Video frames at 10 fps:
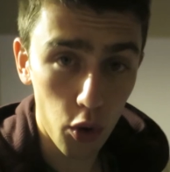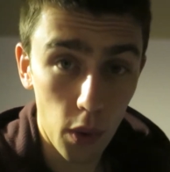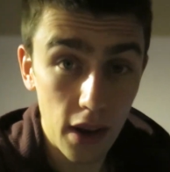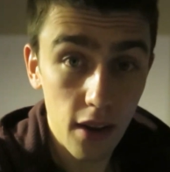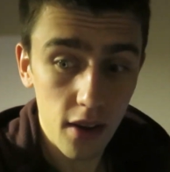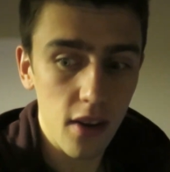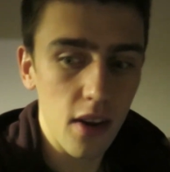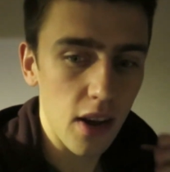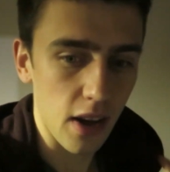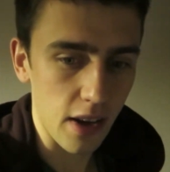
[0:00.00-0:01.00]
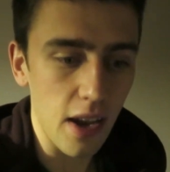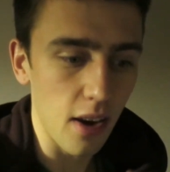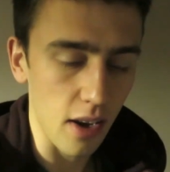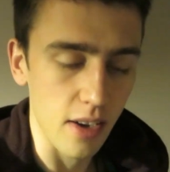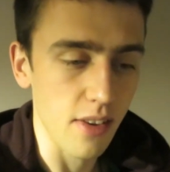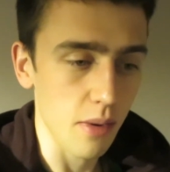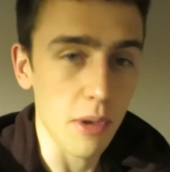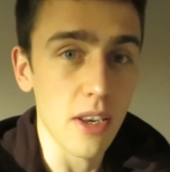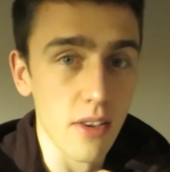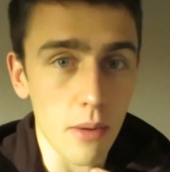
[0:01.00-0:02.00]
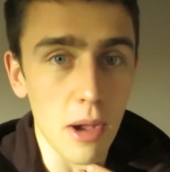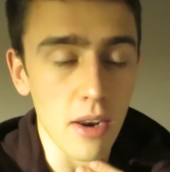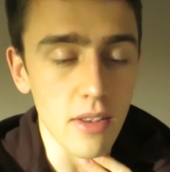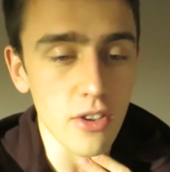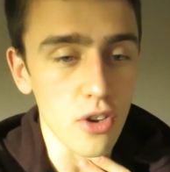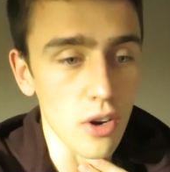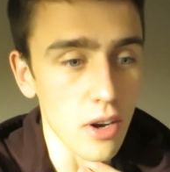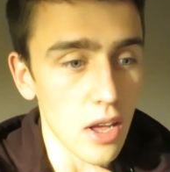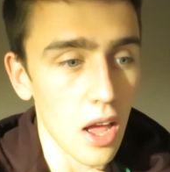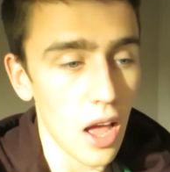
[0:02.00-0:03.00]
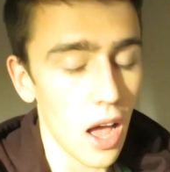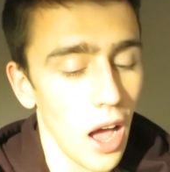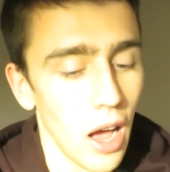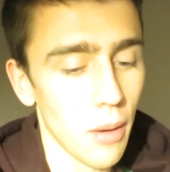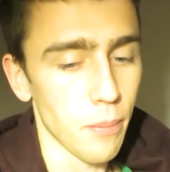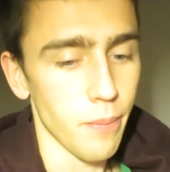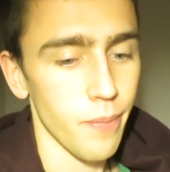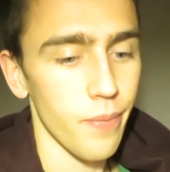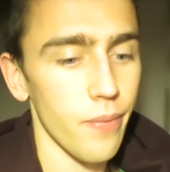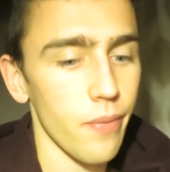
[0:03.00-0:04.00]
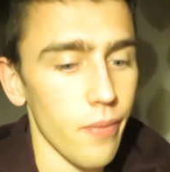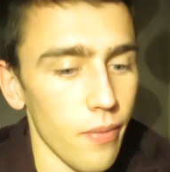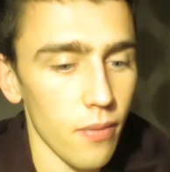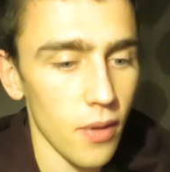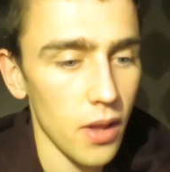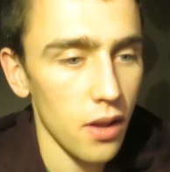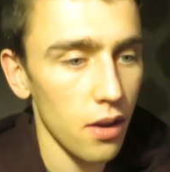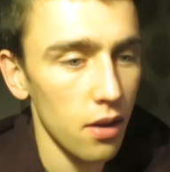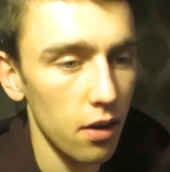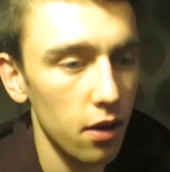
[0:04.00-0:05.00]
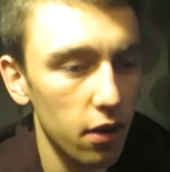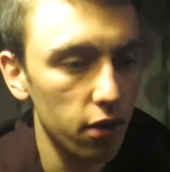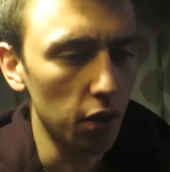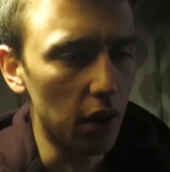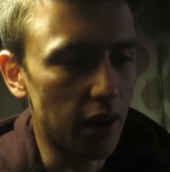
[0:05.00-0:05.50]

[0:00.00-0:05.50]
do it and get like a semi-decent amount of this done um, so that